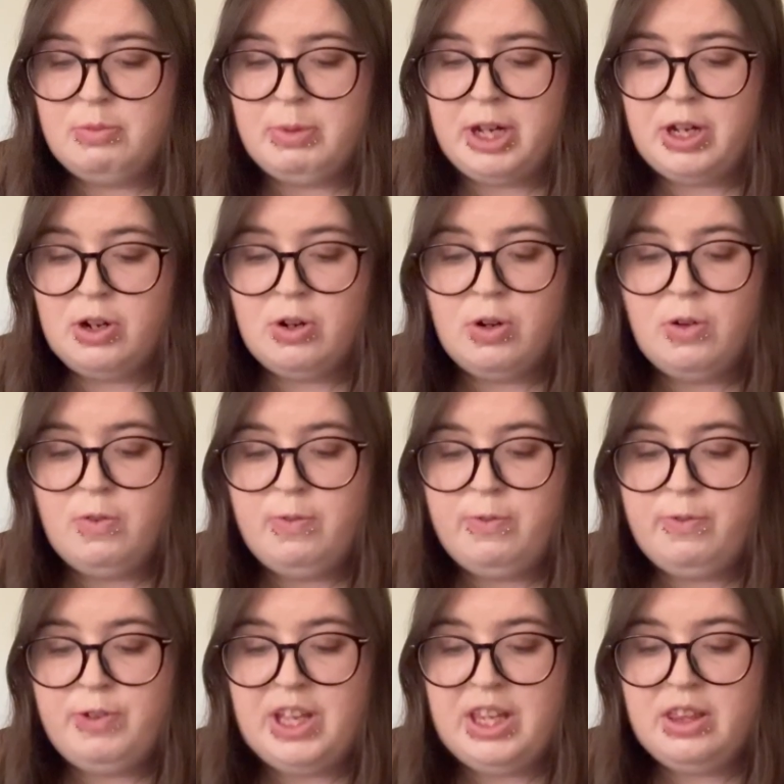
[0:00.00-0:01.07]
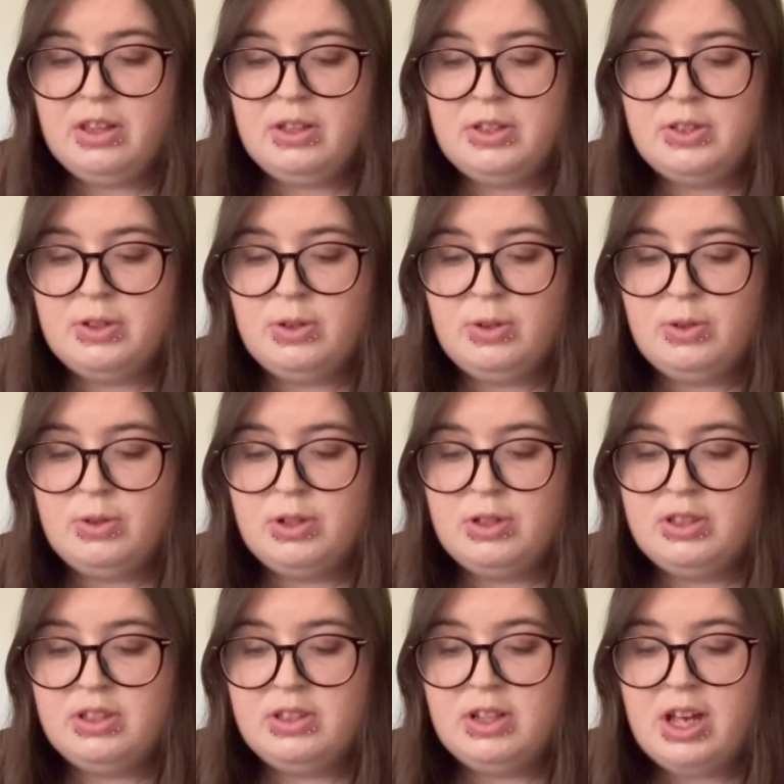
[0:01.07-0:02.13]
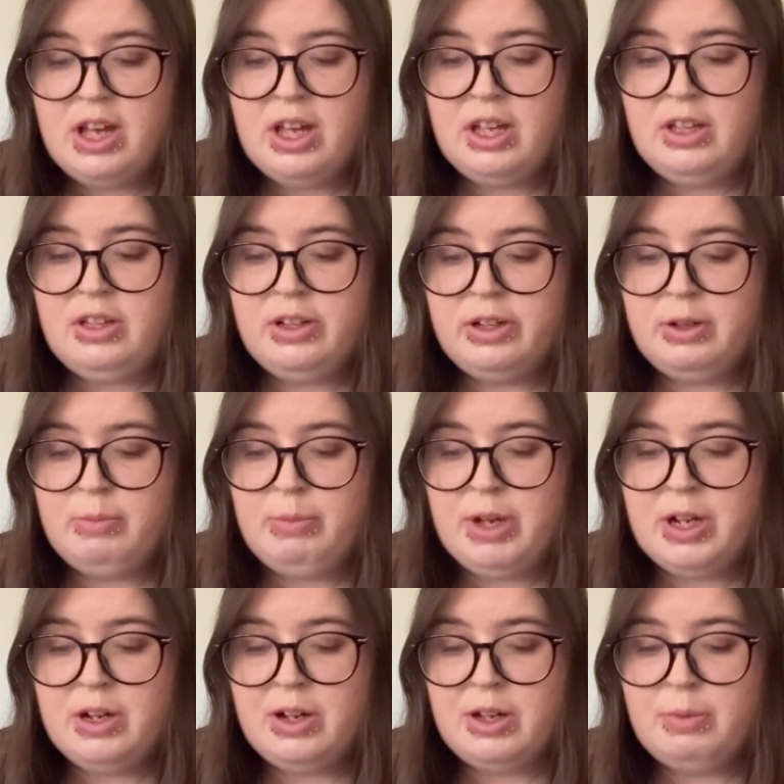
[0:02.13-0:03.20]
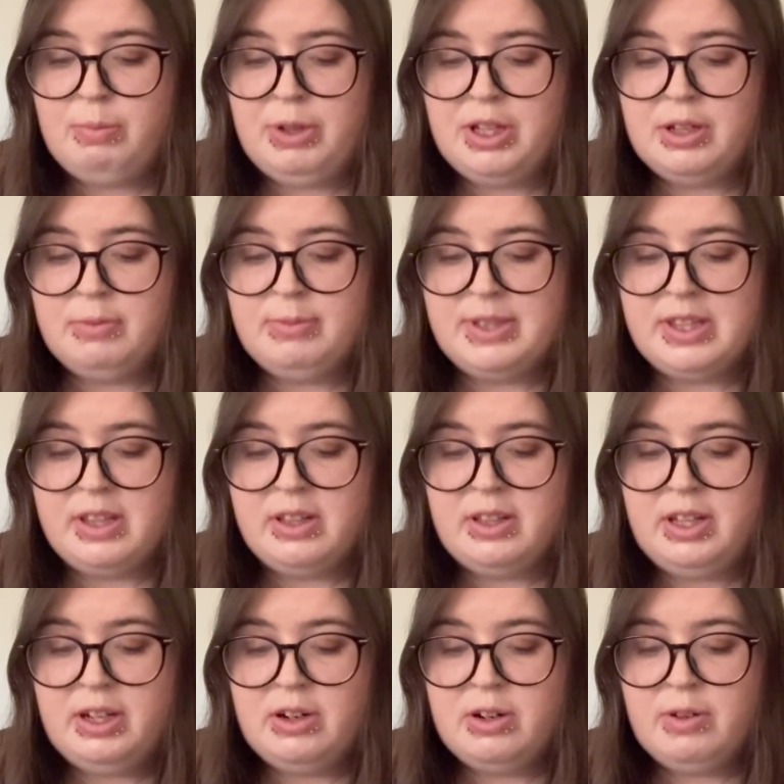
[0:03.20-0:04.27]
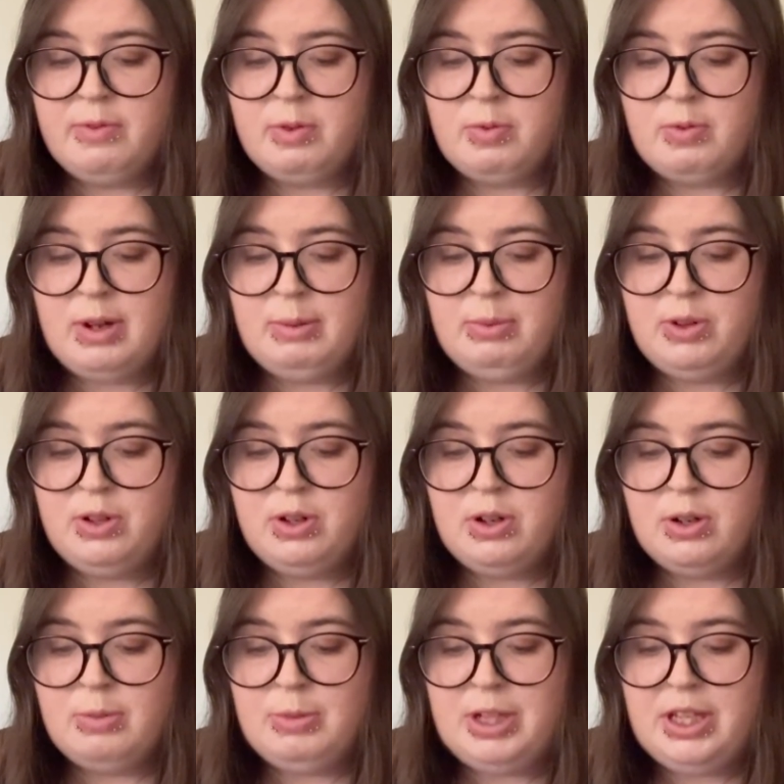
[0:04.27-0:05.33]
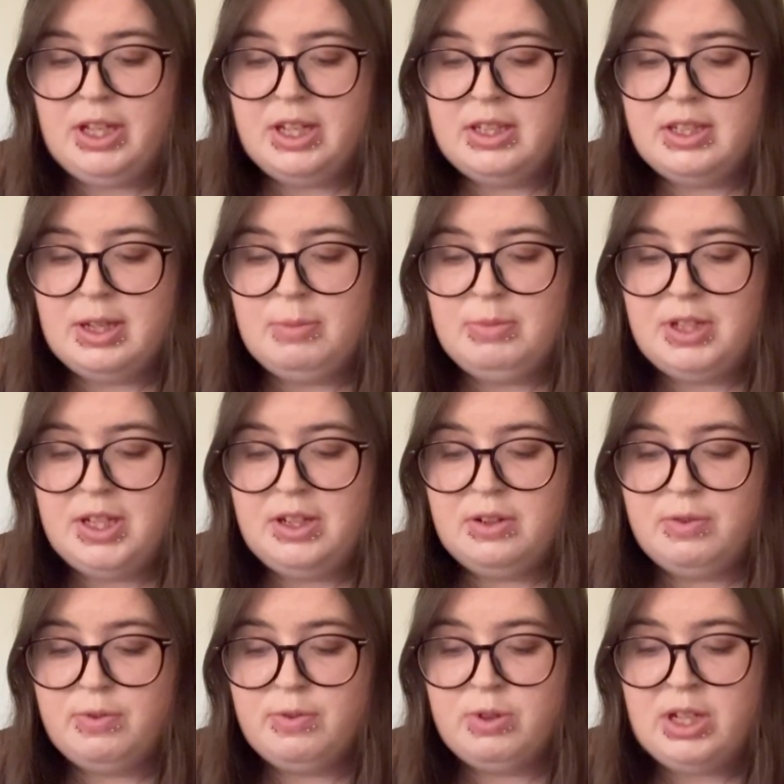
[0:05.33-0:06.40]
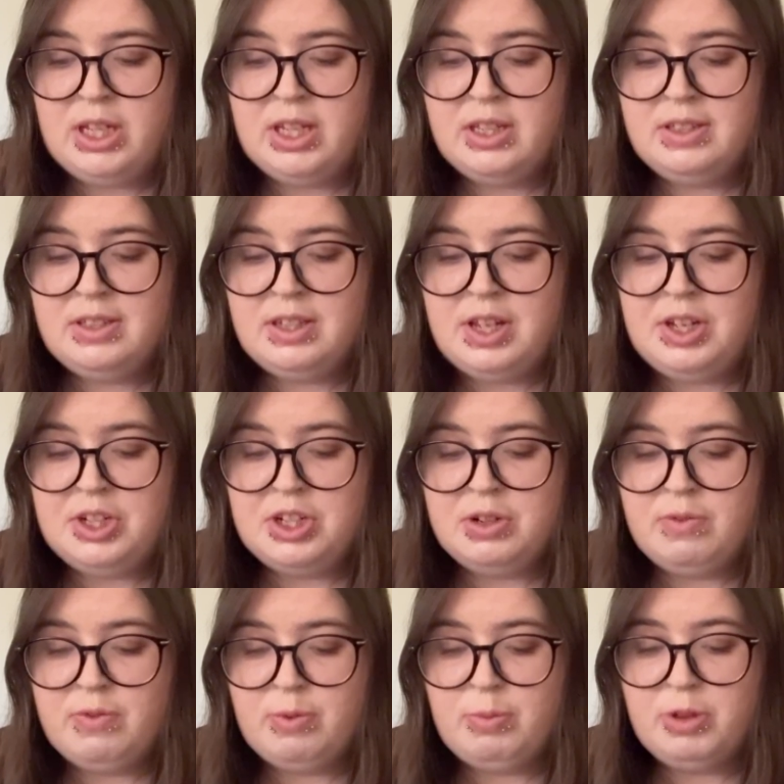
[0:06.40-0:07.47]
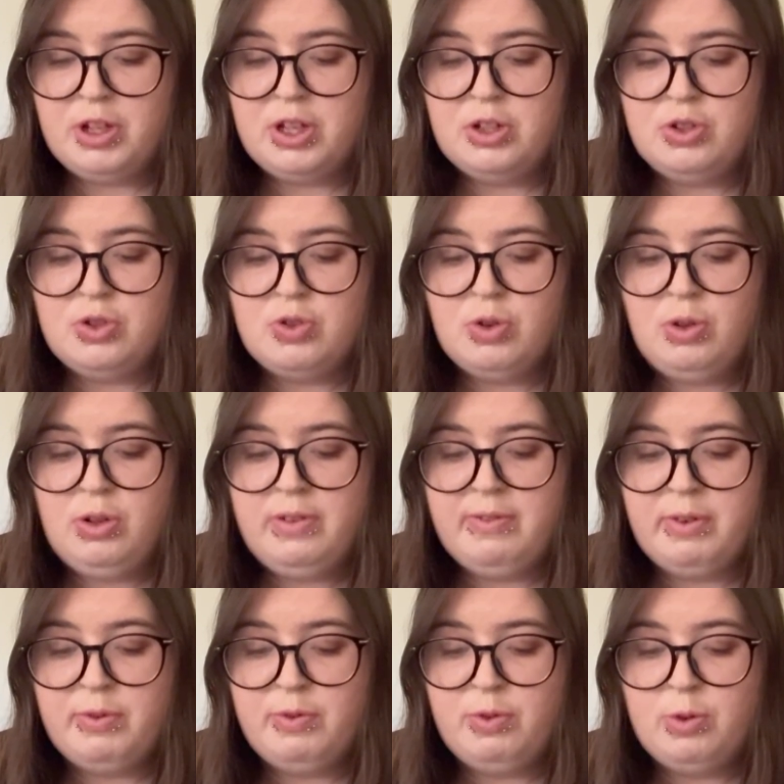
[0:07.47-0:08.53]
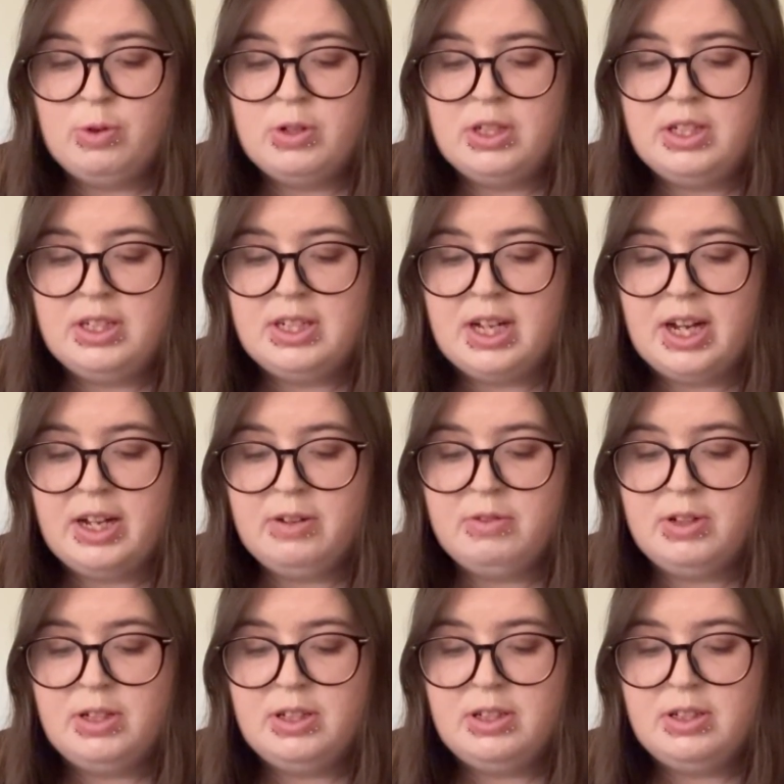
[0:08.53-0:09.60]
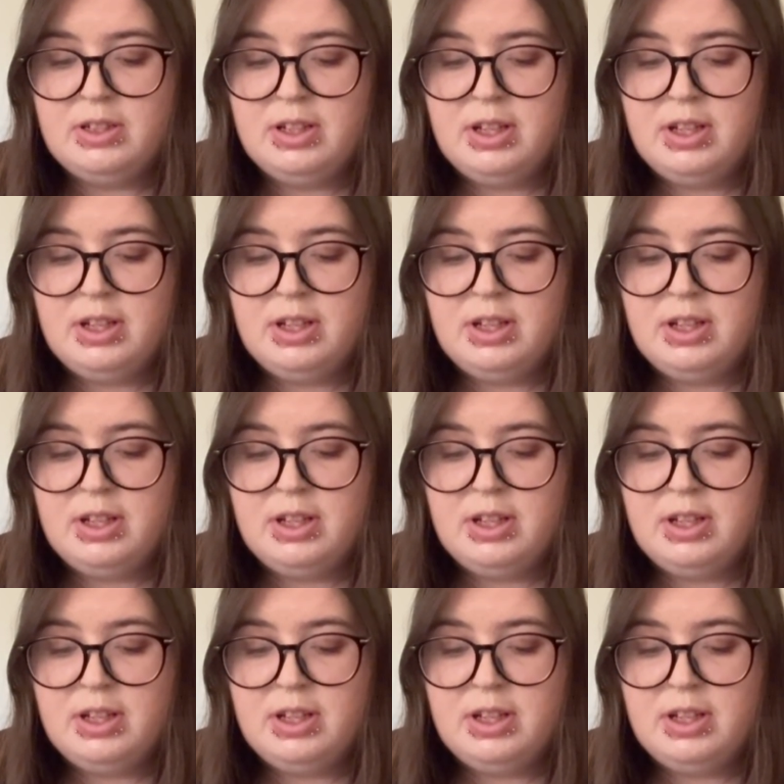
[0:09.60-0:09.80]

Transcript: by her own faithless lords, young Merrick becomes the leader of a rebel army attempting to free his nation from the control of a foreign tyrant.